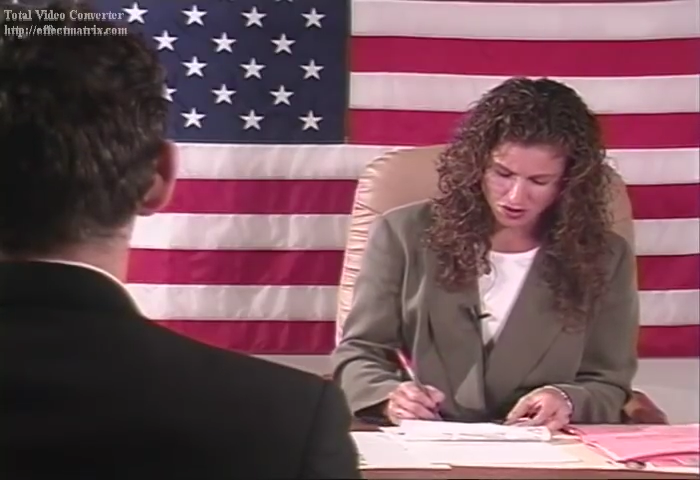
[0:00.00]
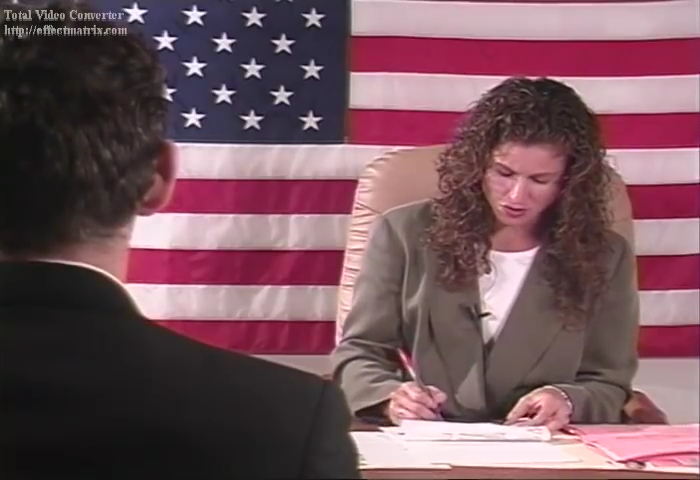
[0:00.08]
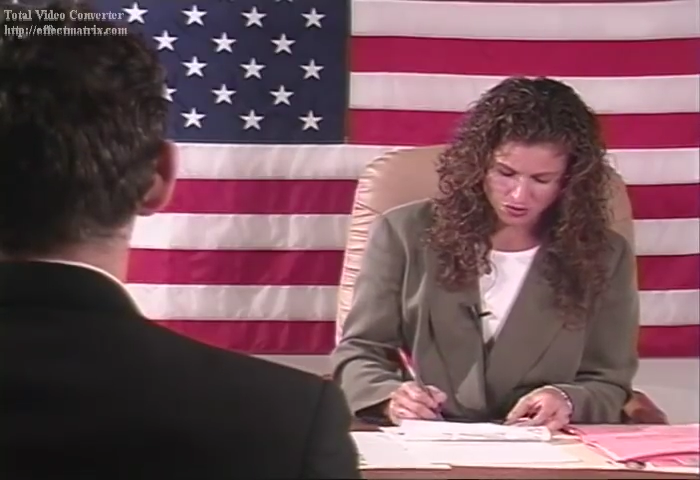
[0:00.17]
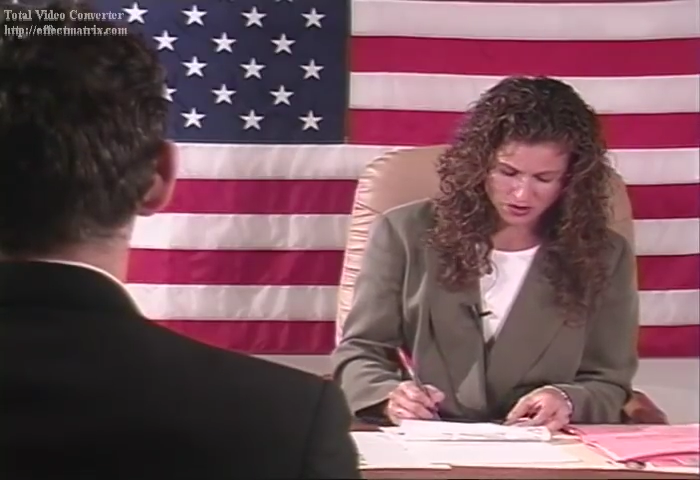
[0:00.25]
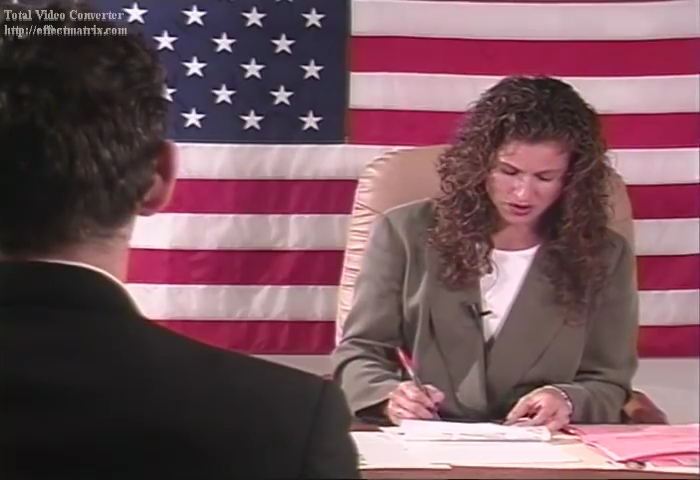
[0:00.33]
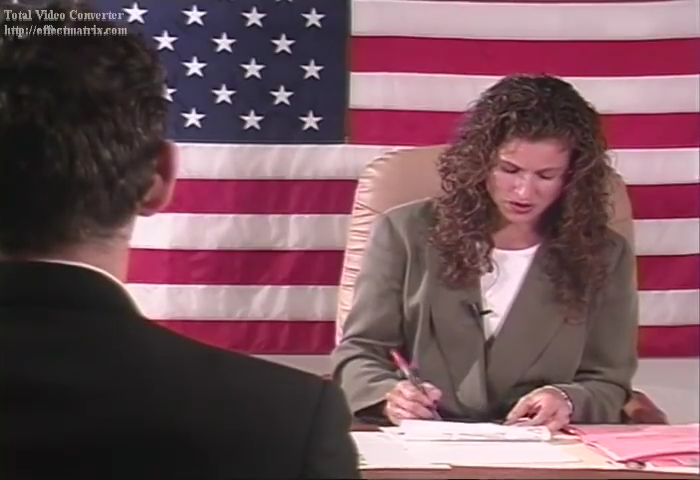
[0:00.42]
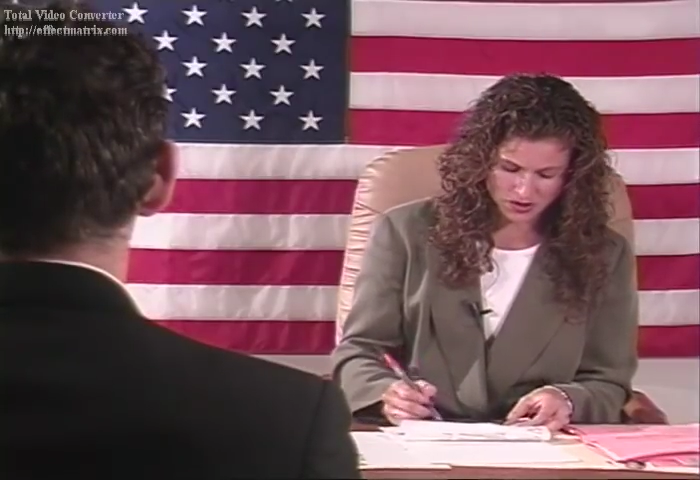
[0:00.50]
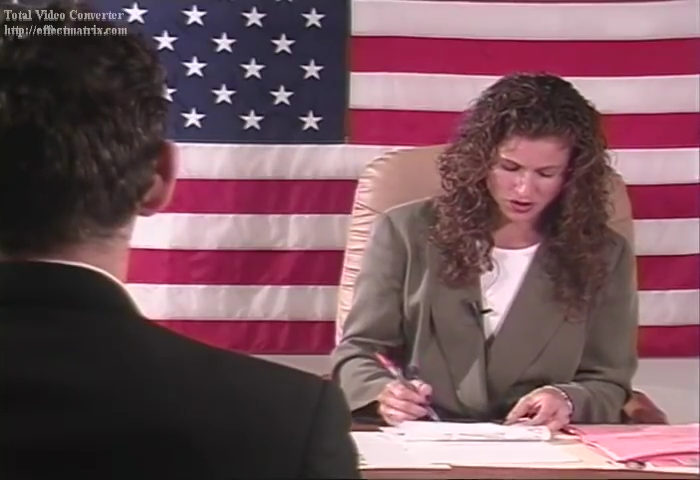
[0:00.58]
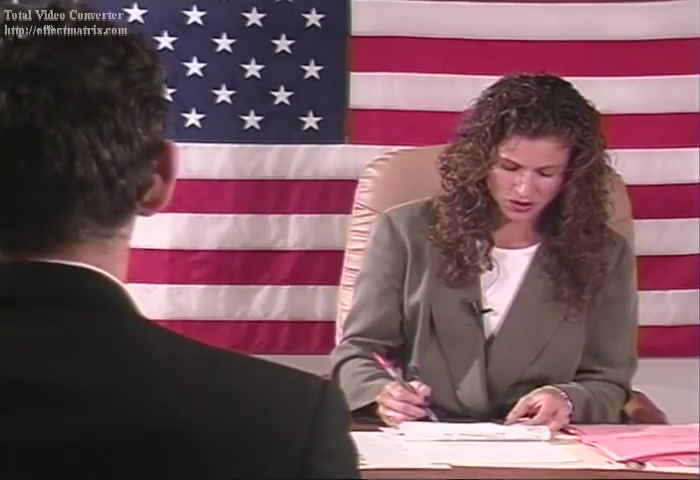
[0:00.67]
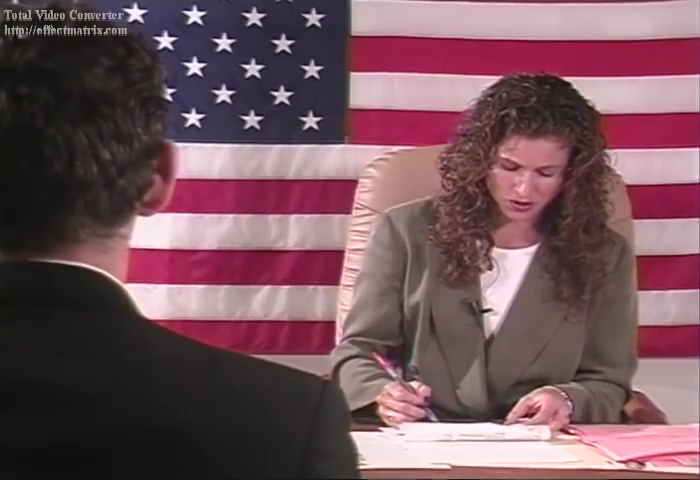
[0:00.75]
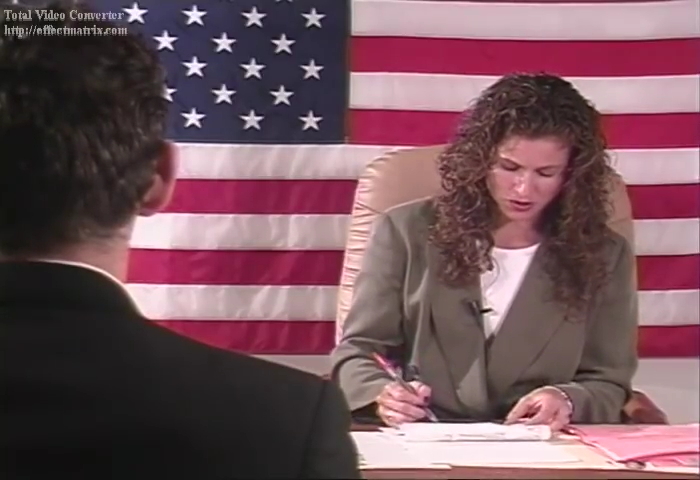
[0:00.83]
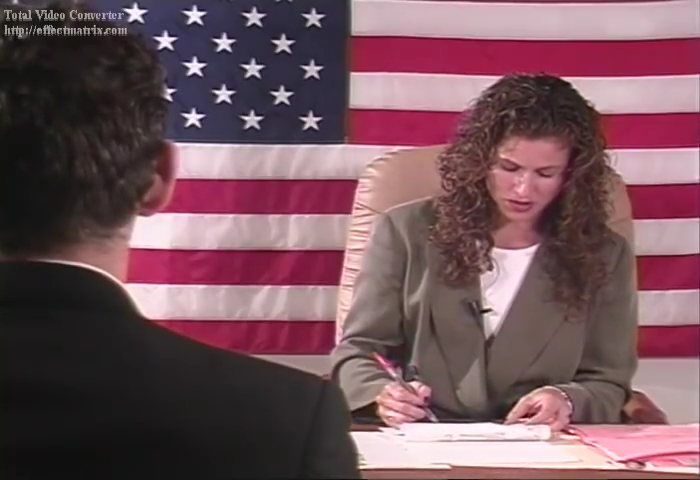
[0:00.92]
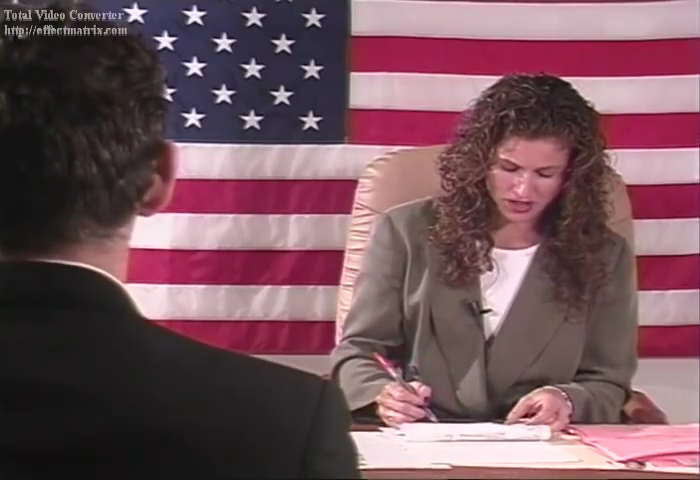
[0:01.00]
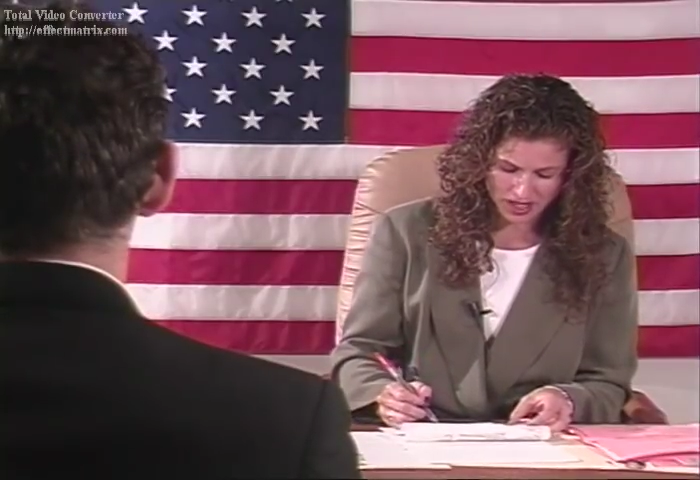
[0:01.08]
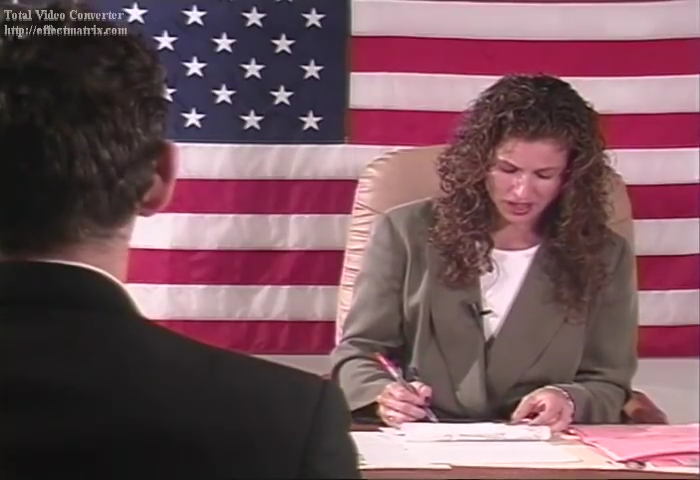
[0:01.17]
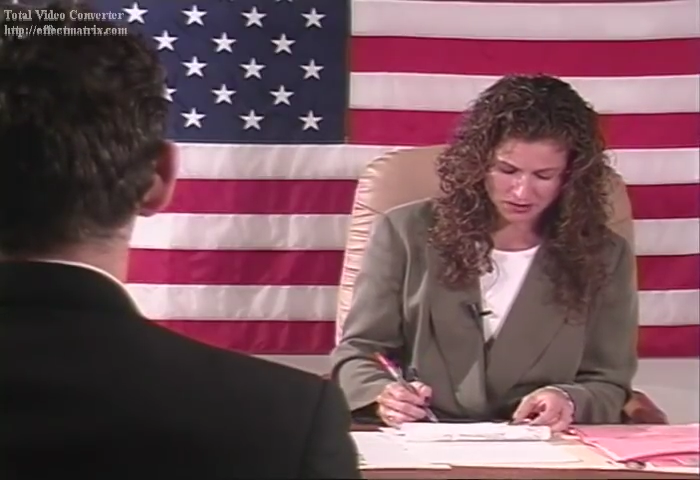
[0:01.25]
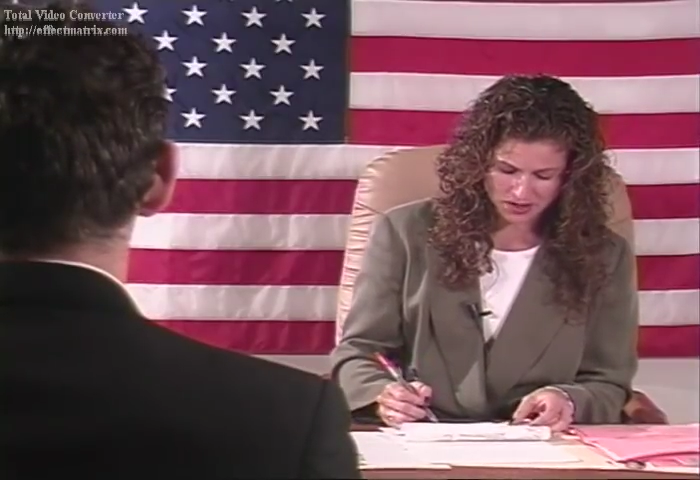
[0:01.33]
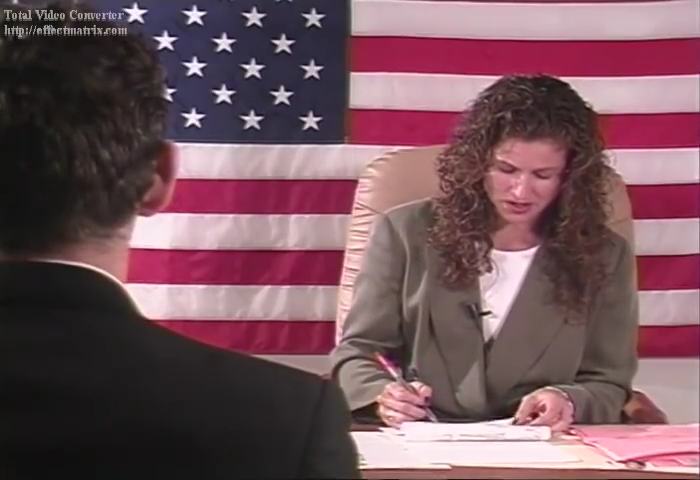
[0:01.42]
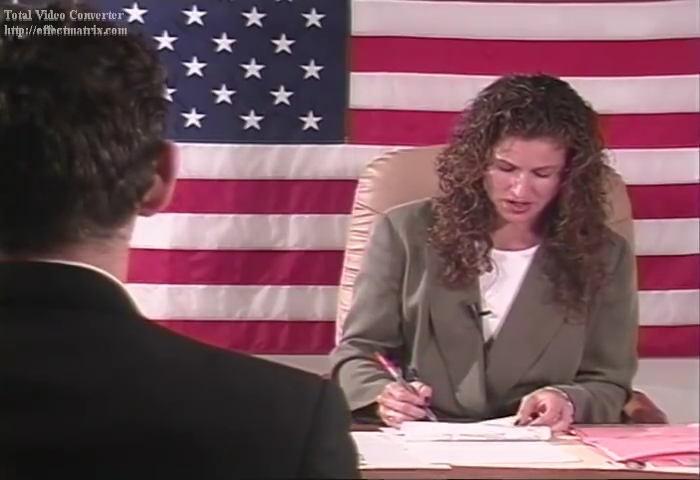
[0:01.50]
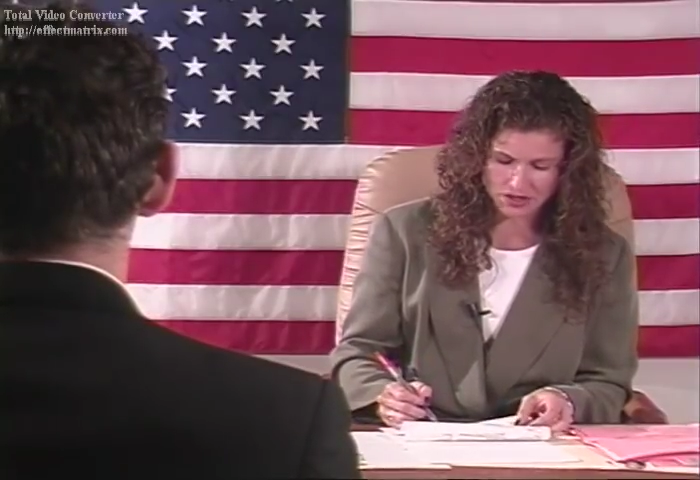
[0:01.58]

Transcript: Was this your only absence